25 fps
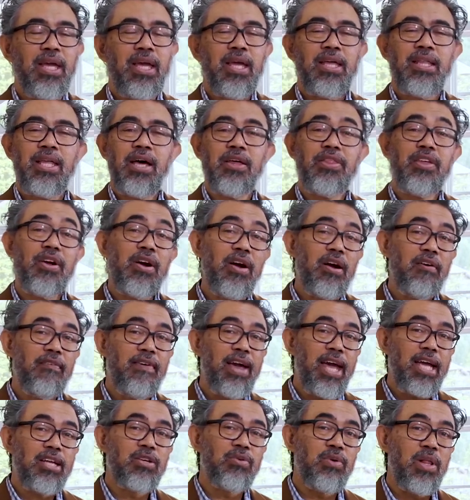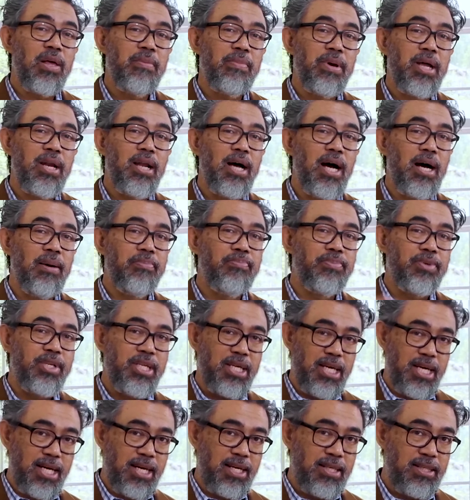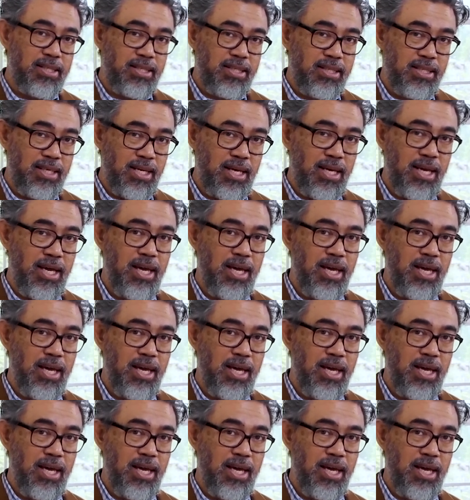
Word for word: Now, there have actually been upticks